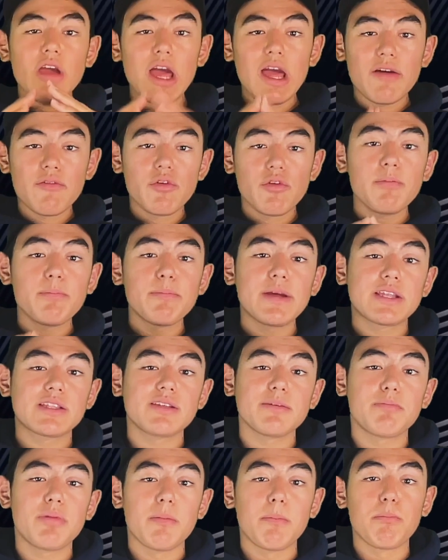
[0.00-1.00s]
Have you
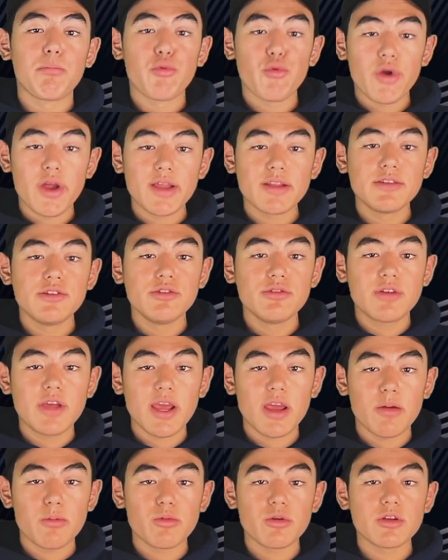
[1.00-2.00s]
ever picked up a
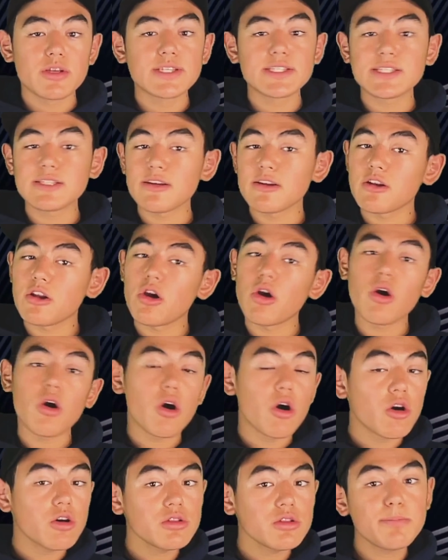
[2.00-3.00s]
brand new camera and
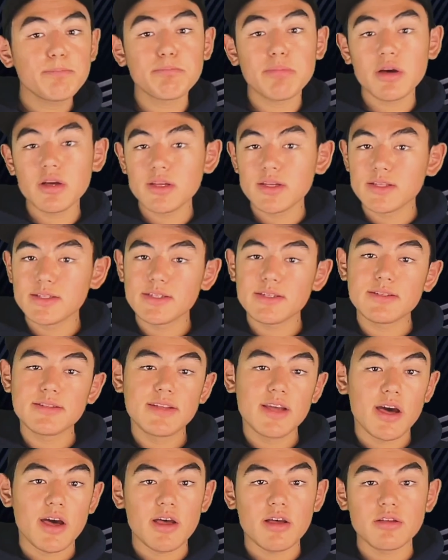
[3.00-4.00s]
stared at all the
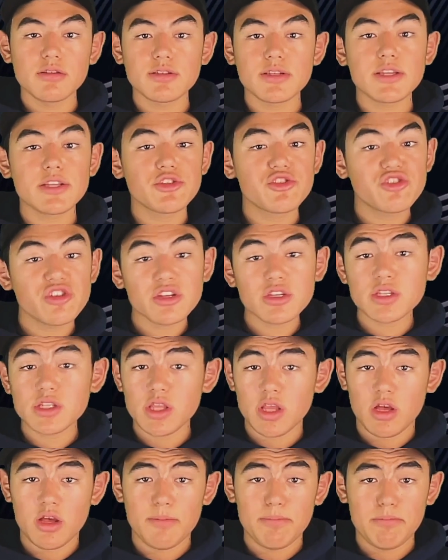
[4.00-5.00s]
buttons and dials
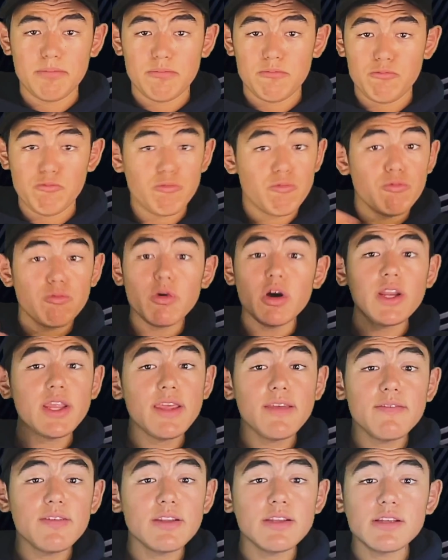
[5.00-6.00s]
and just thought,
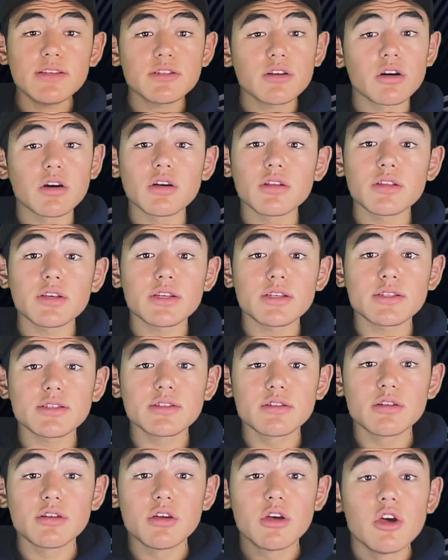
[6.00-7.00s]
what even is
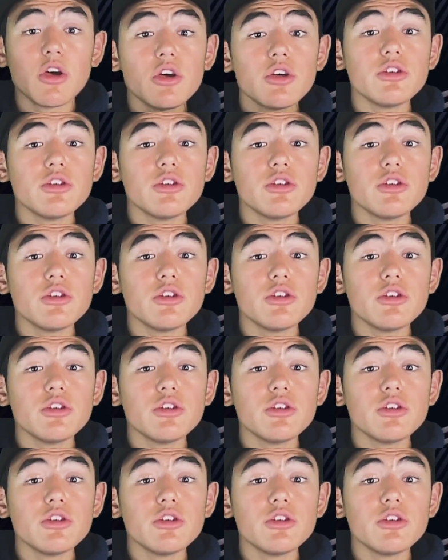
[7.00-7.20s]
all this?